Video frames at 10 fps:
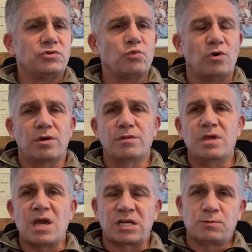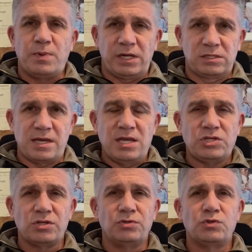what are the
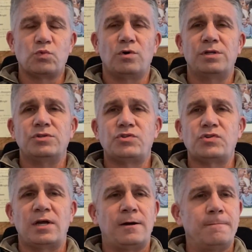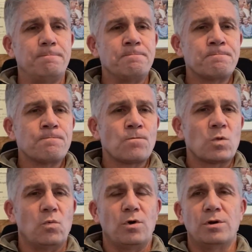expectations, what
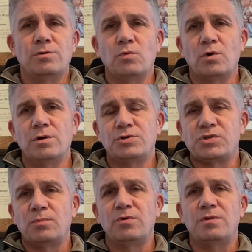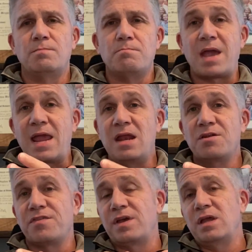are some of the
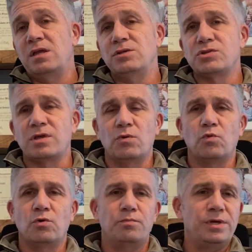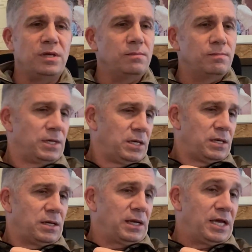main things that will be,
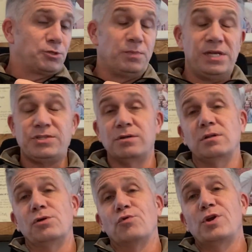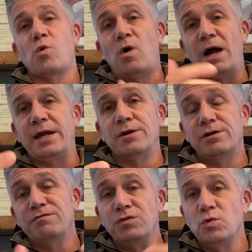I guess, basically
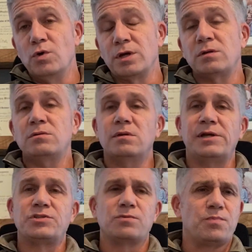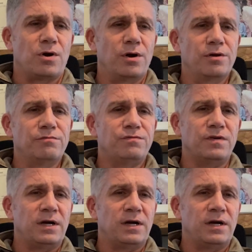required, if you will, as a part of